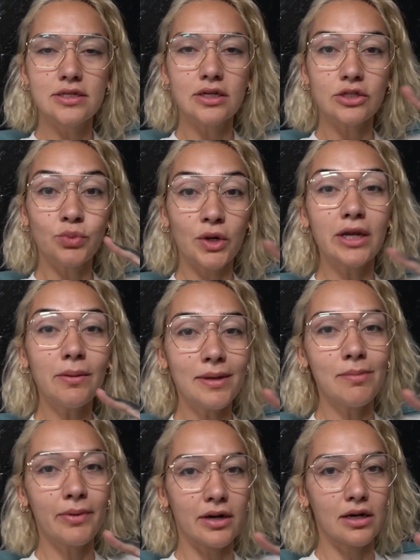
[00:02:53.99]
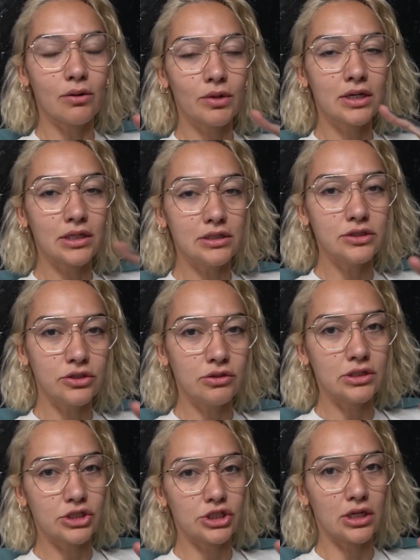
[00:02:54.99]
Because we're gonna beat Bart, we're gonna do
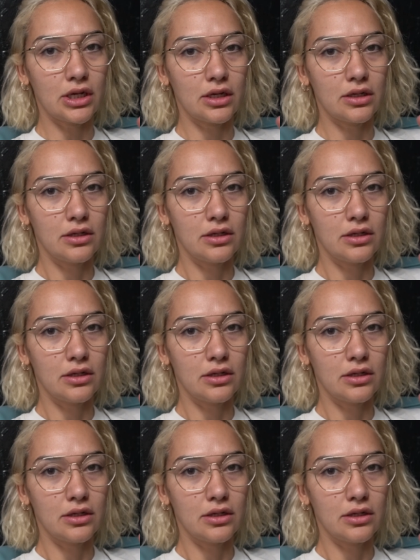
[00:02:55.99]
this shit.